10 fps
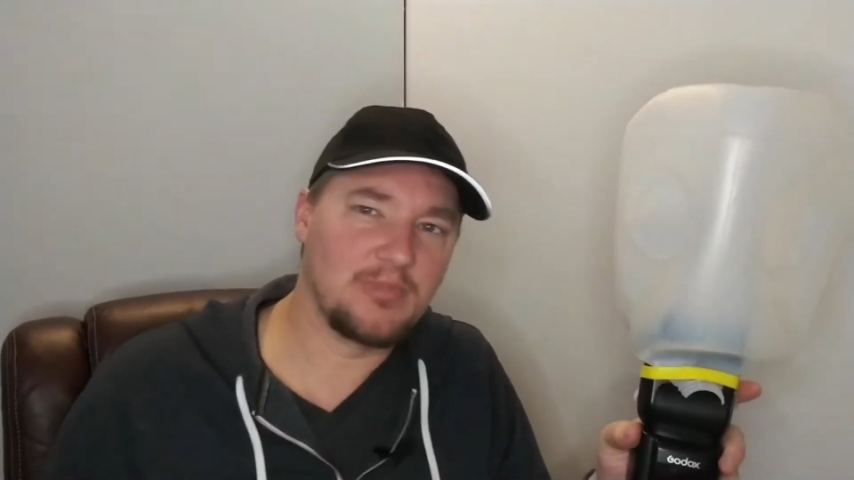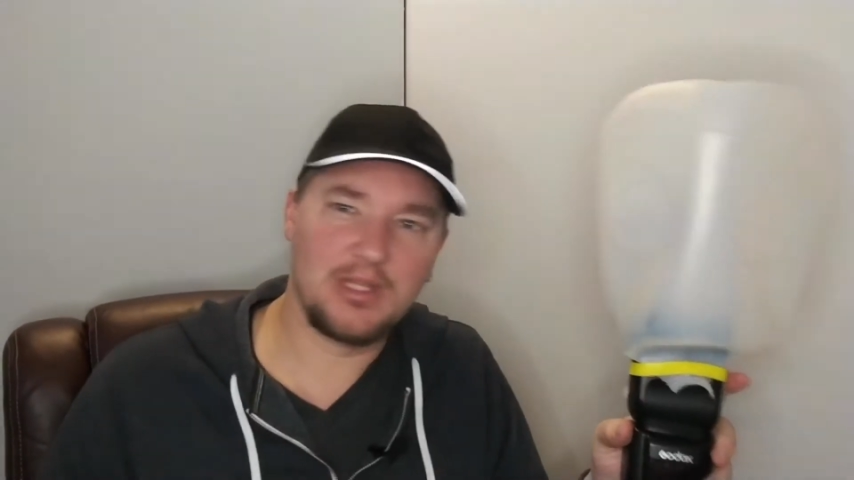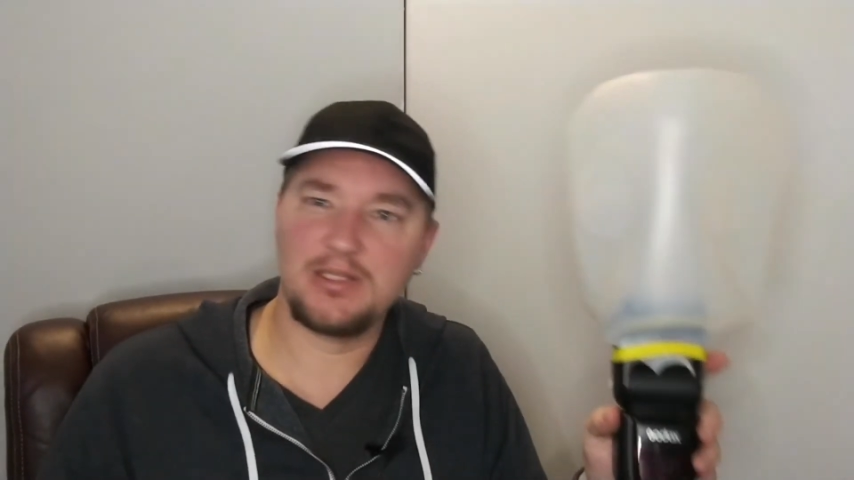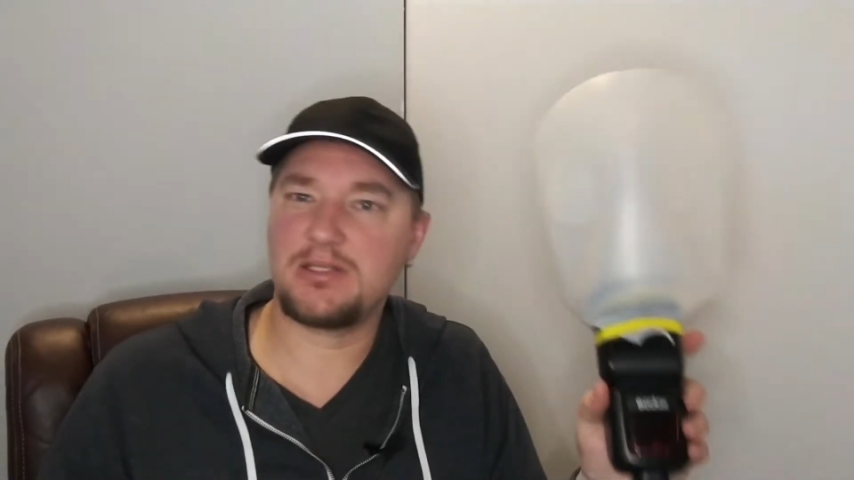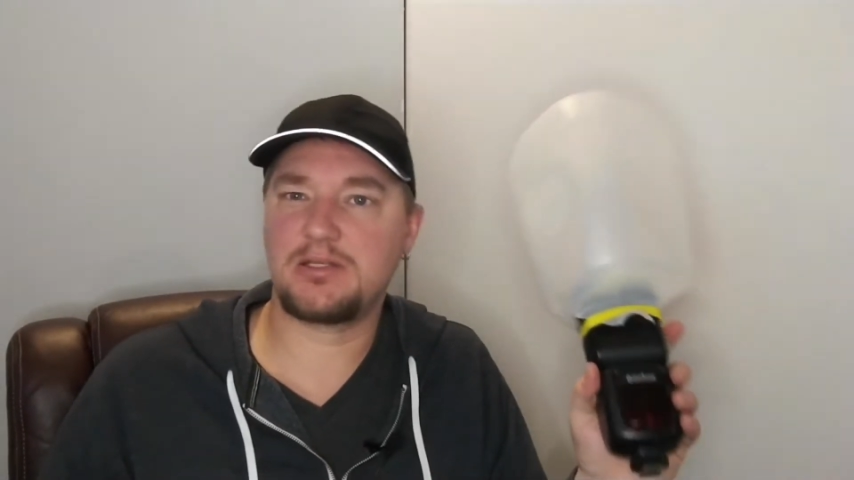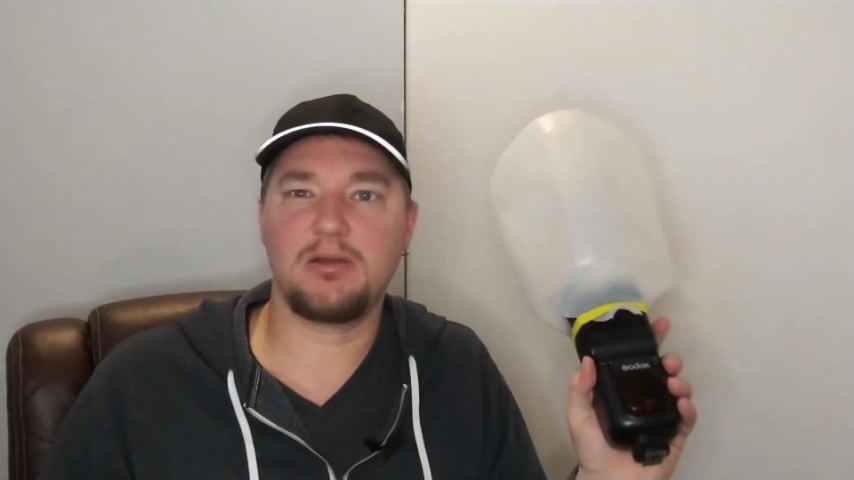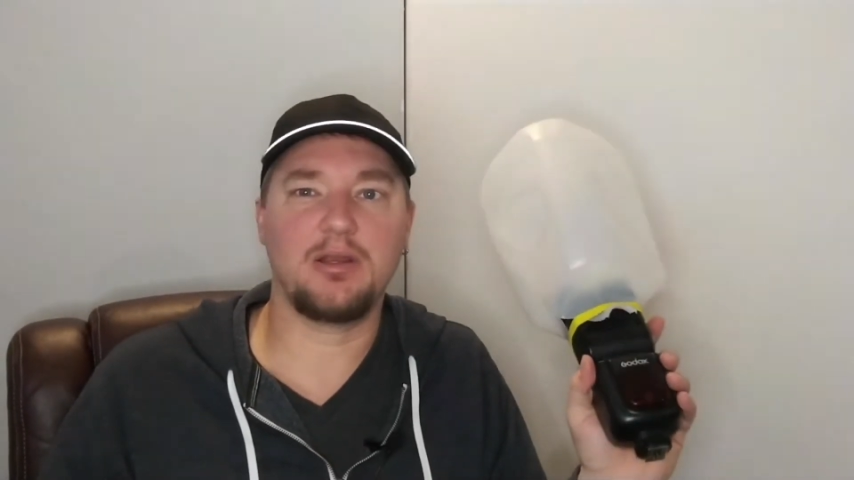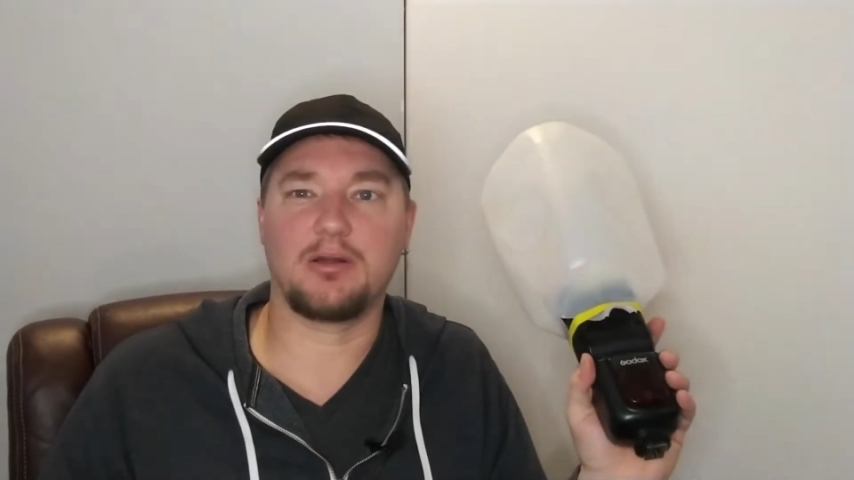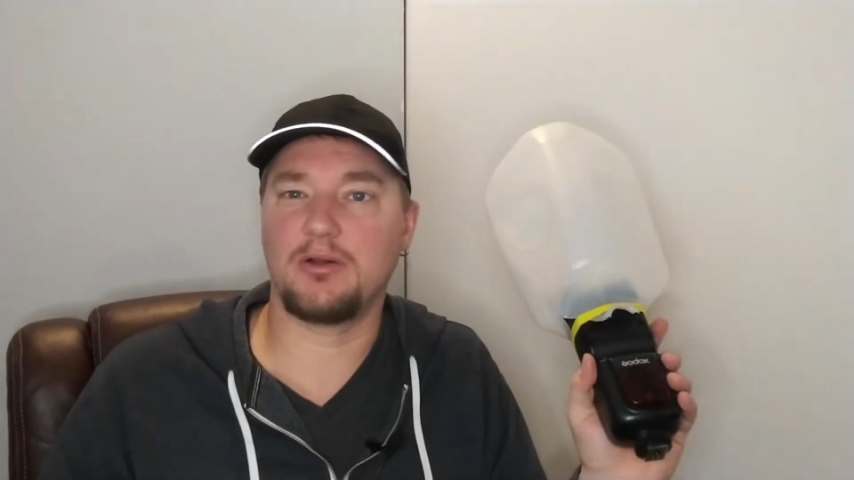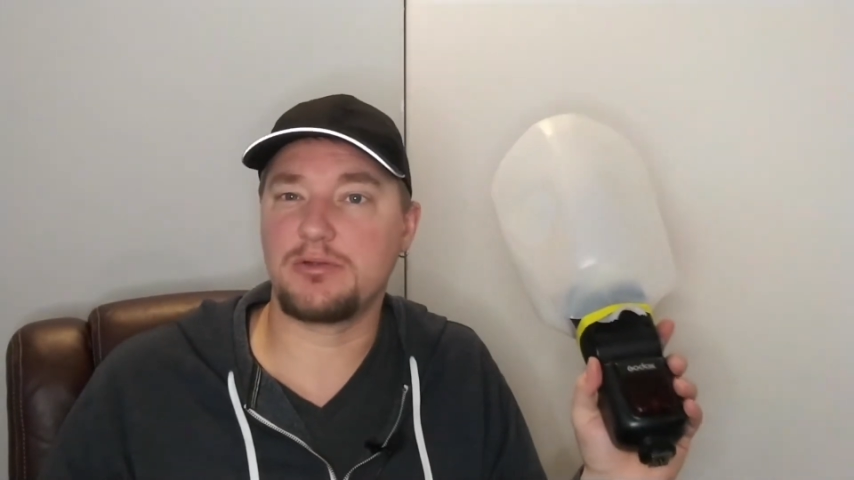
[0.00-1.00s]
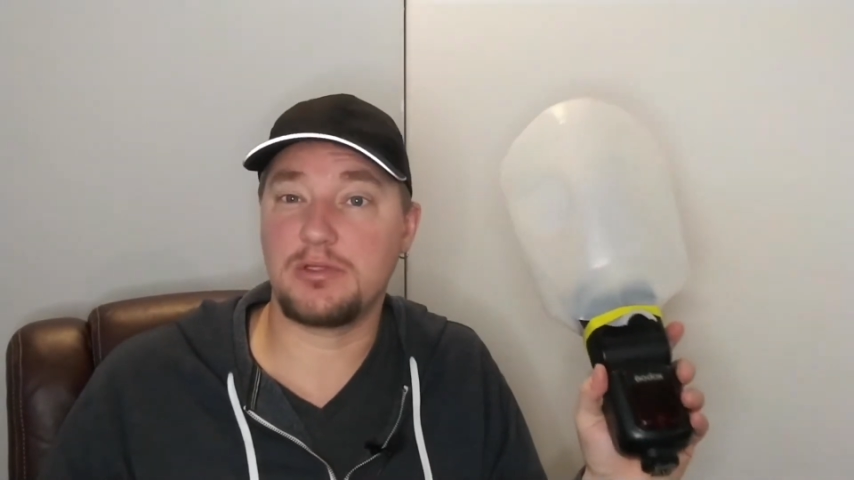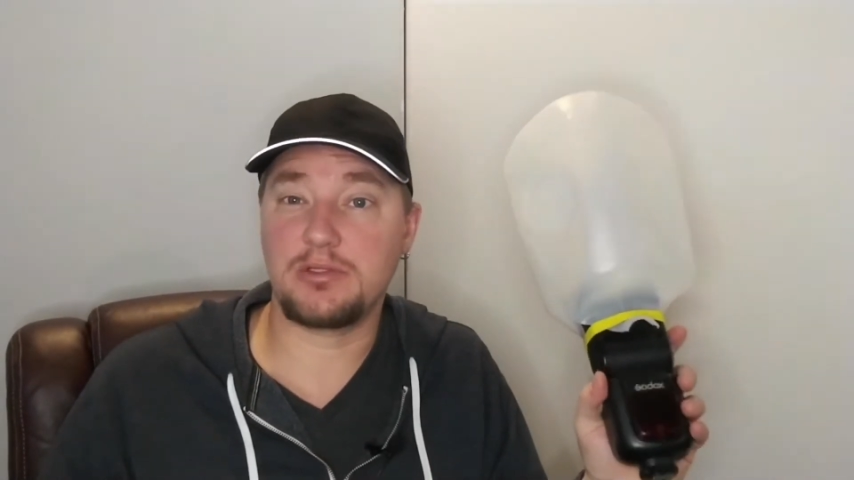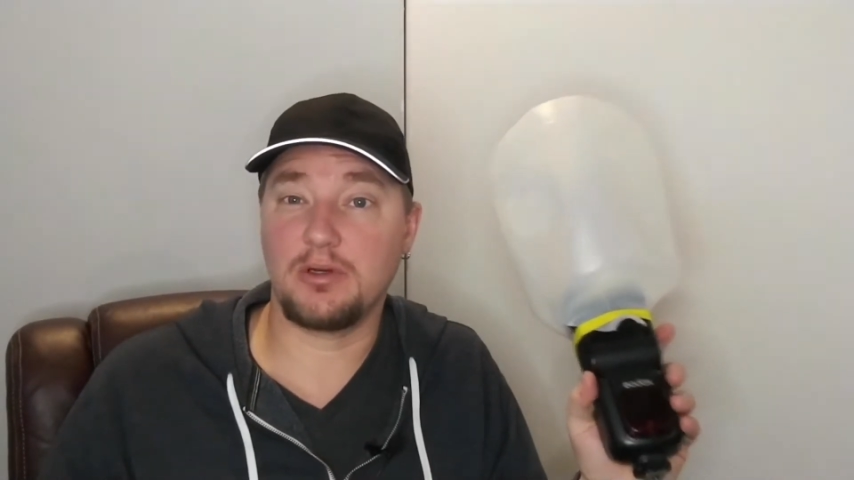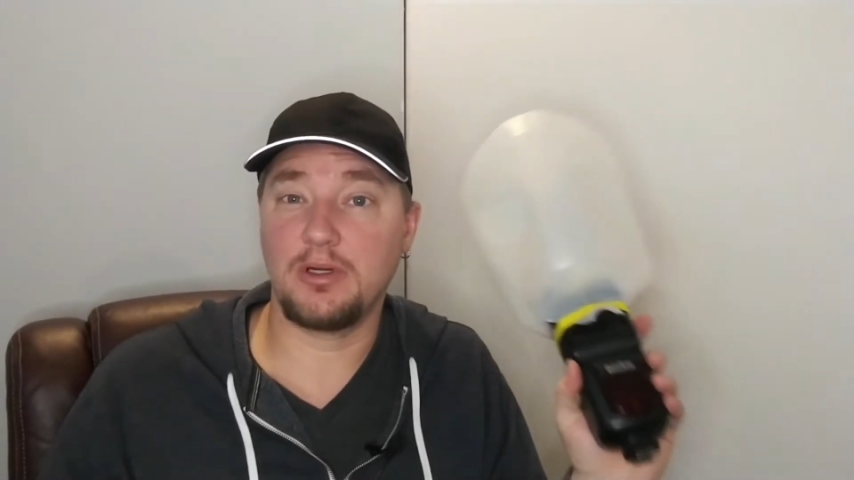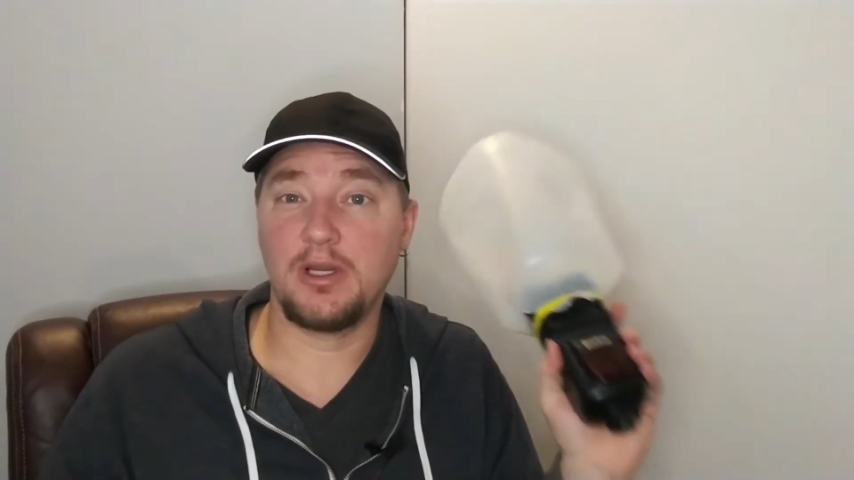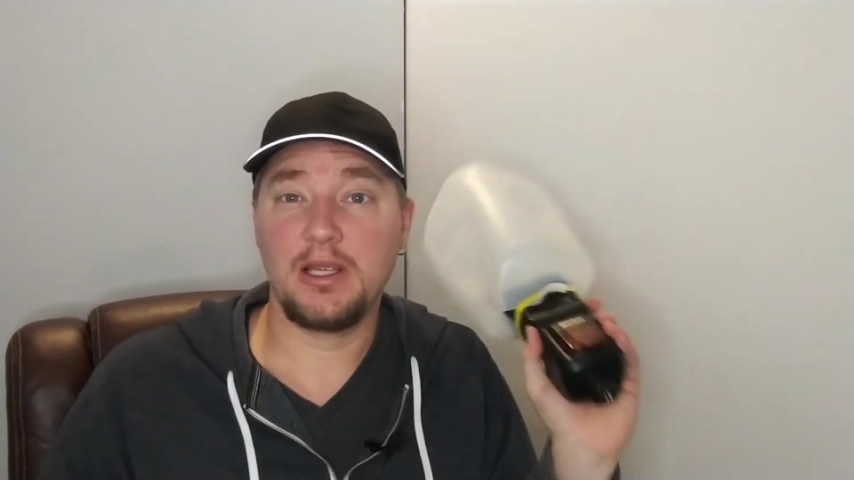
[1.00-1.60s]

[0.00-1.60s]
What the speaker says: just go to your grocery store.